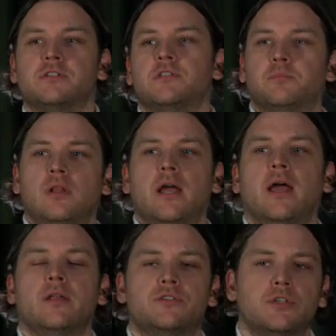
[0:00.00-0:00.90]
plan
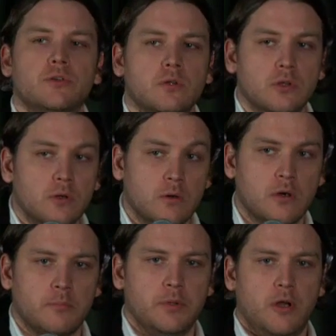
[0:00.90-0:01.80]
to lure
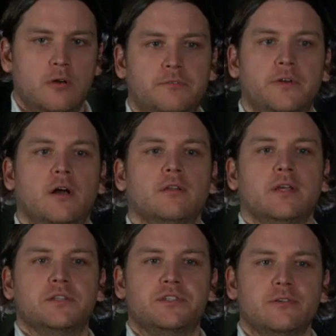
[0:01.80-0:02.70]
Blofeld
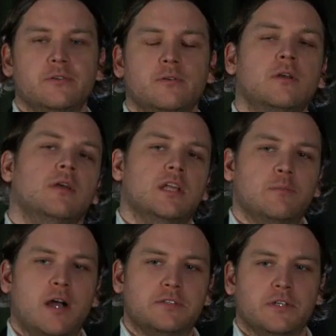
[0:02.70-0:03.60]
into an
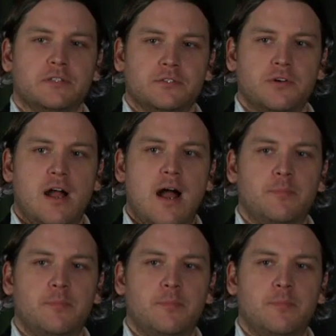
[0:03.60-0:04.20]
MI6 trap